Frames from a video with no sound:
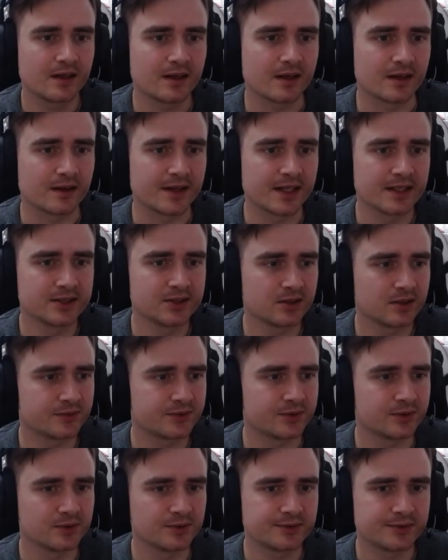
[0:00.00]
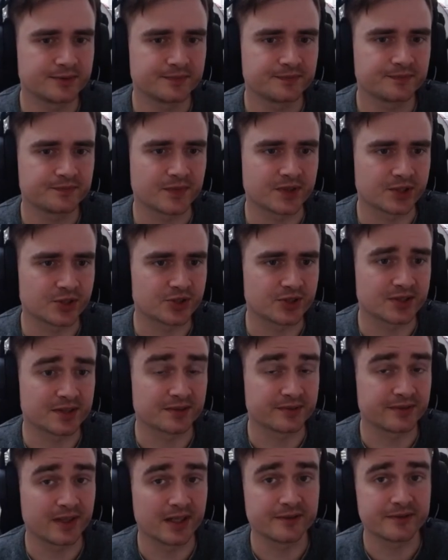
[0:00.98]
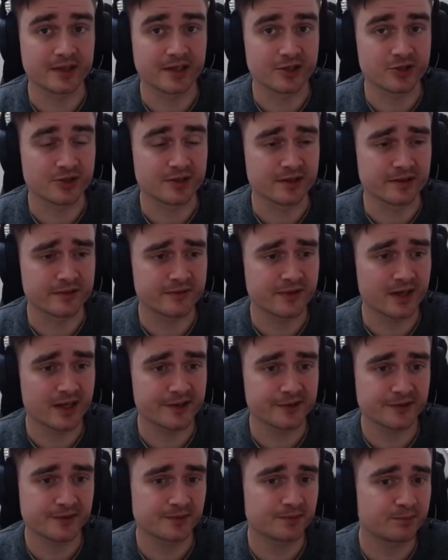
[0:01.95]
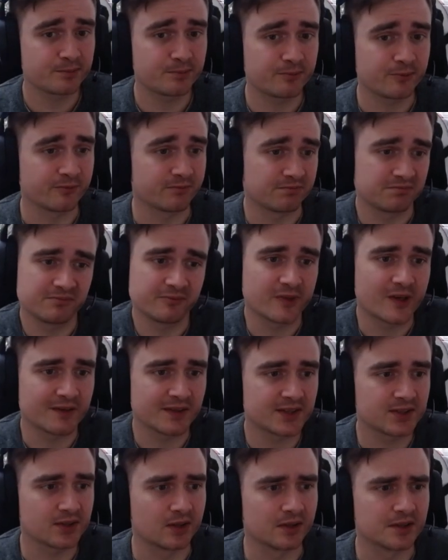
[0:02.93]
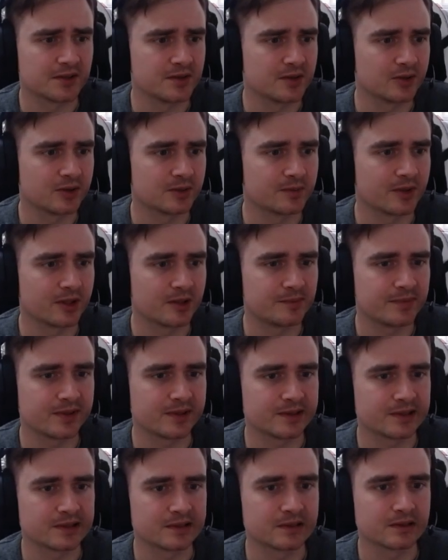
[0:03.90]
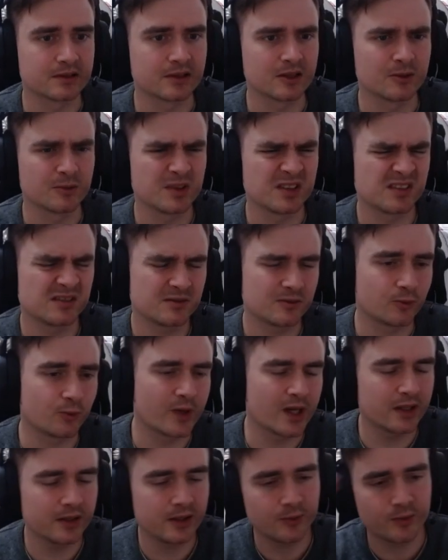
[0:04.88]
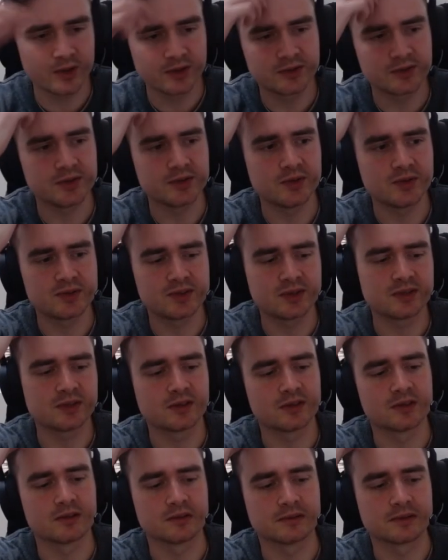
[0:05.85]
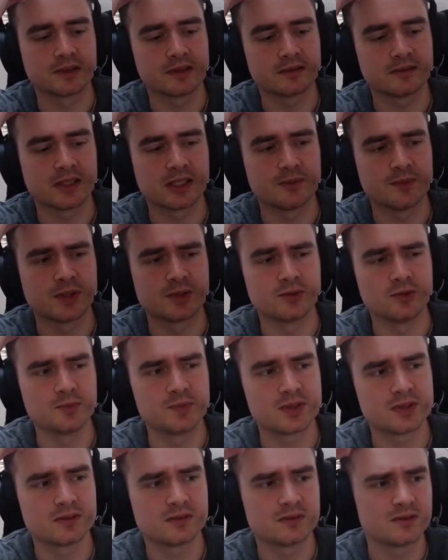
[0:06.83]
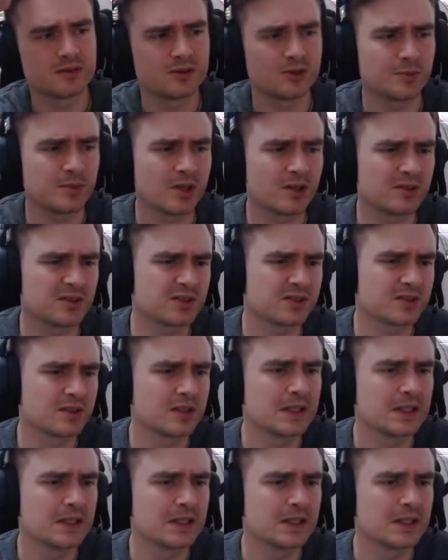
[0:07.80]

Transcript: And then Sword of Truth. This is just a 5 energy deal 5. Very solid nuke in my opinion. We rarely want to use it on enemy troops, to be honest.